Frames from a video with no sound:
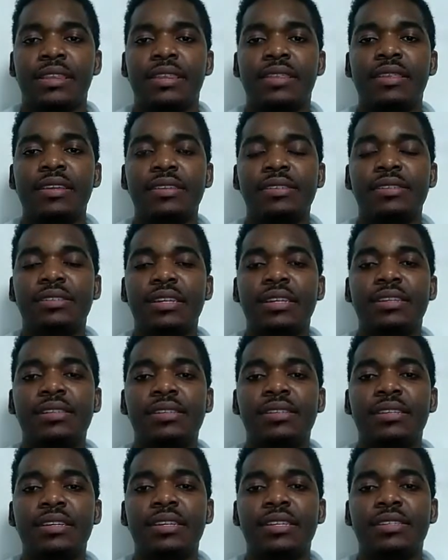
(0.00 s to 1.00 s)
This
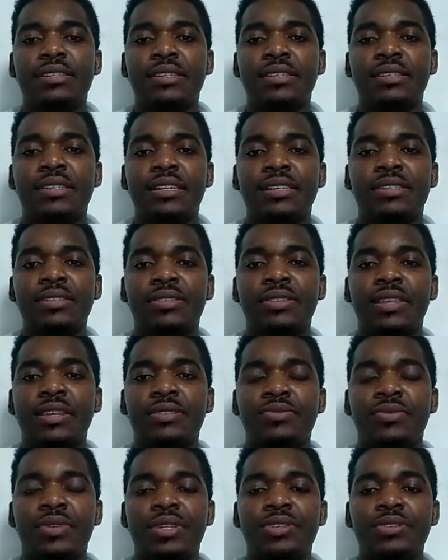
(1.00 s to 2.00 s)
test is a test
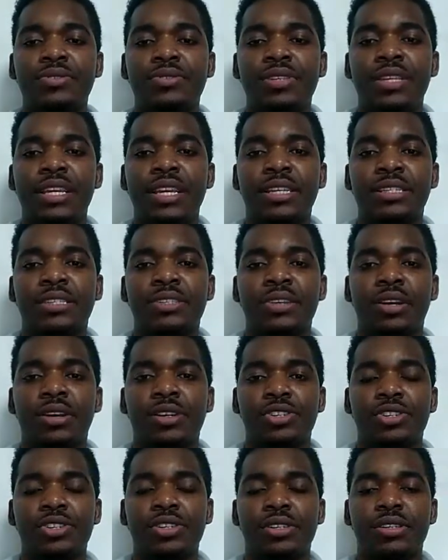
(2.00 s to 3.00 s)
that we use a
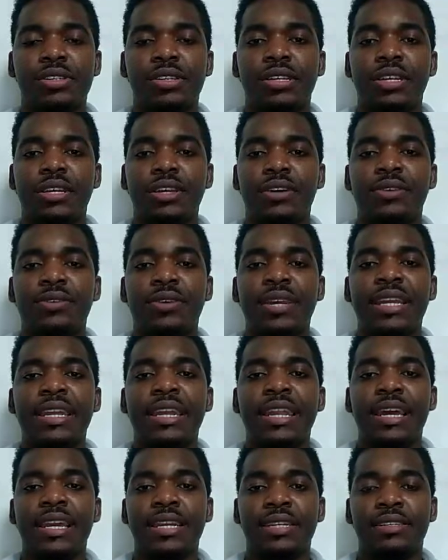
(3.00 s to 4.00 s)
torch or a
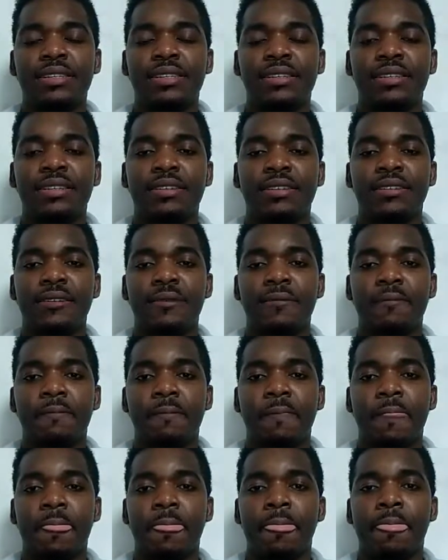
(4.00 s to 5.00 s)
light.
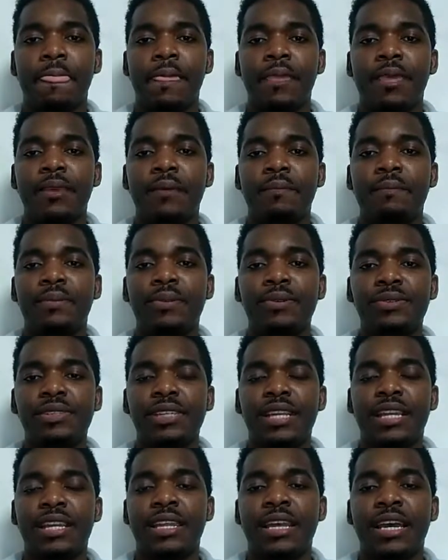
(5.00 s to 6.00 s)

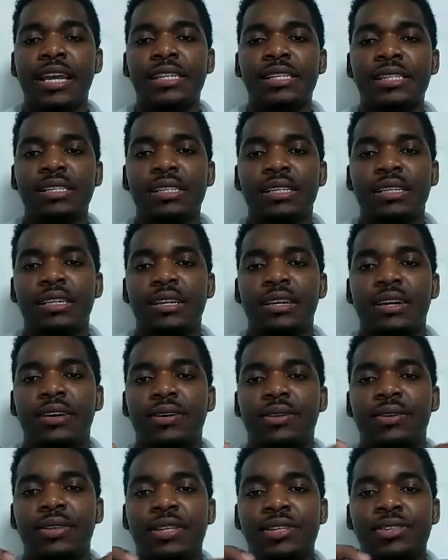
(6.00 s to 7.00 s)
Put a light
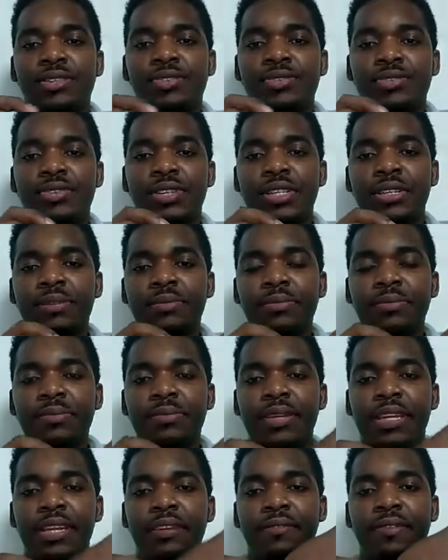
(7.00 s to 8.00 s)
on the scrotum.
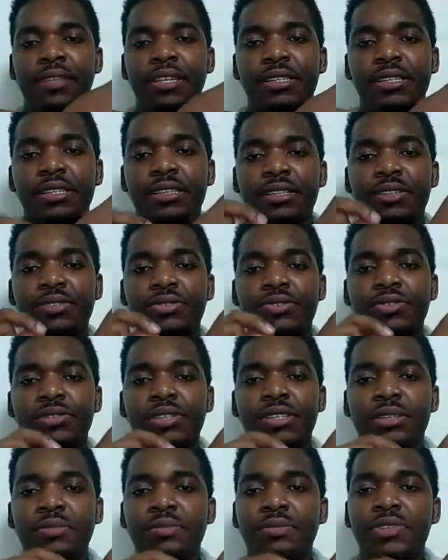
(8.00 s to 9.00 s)
If this is a
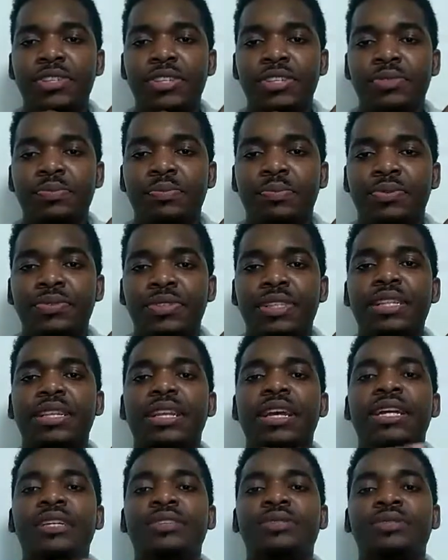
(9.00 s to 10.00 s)
scrotum, just put a
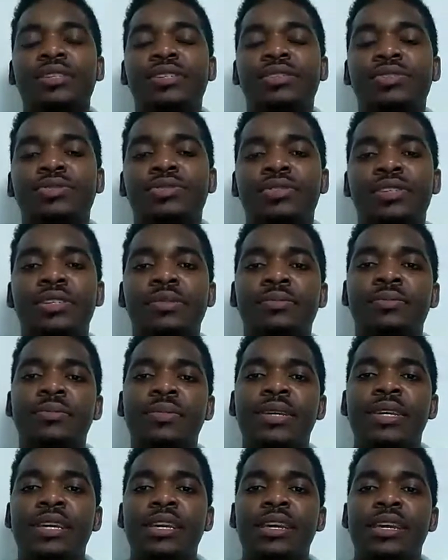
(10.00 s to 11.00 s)
light on the
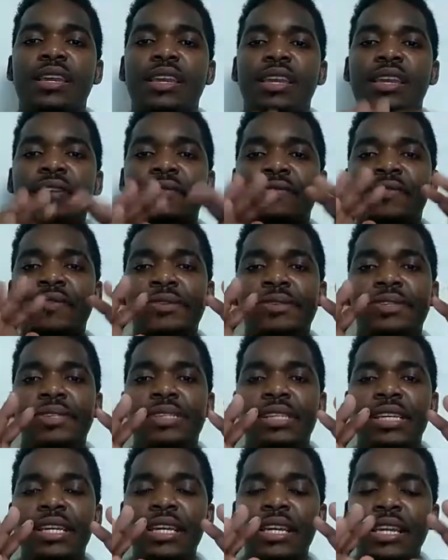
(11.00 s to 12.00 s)
scrotum. If you
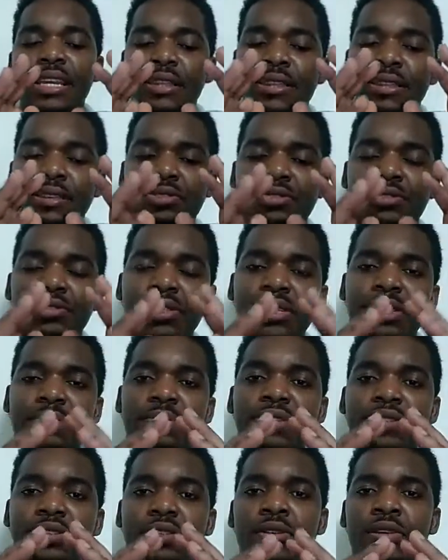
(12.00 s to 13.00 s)
see the
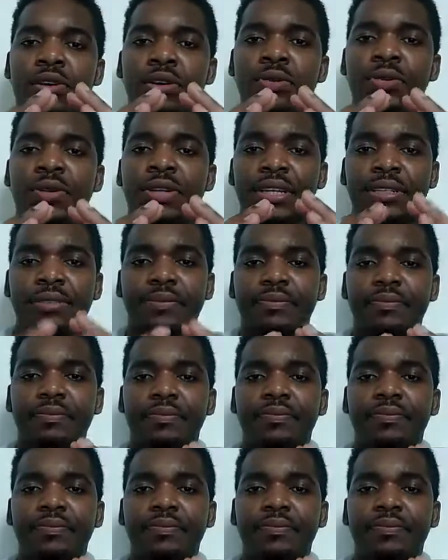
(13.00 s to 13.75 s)
scrotum is glowing,